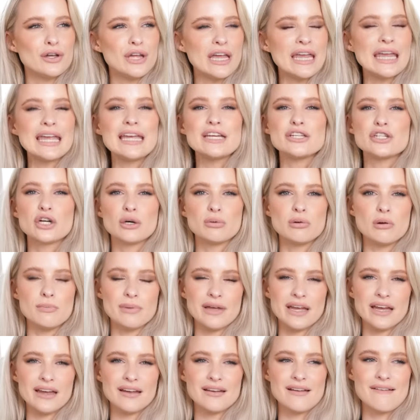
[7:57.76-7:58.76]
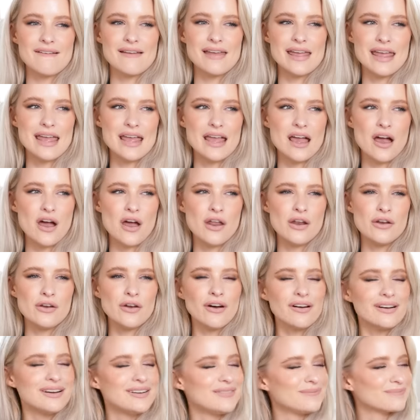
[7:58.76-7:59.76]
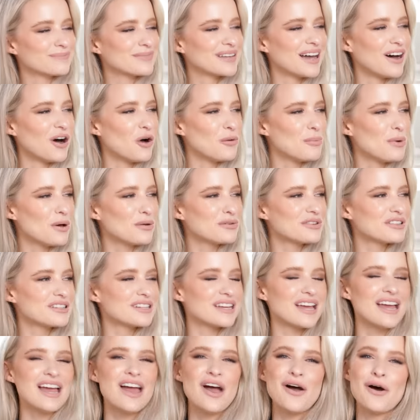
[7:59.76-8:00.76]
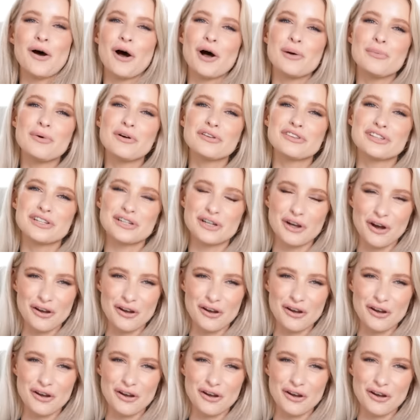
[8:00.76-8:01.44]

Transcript: heat up a bit. Not, almost, almost in a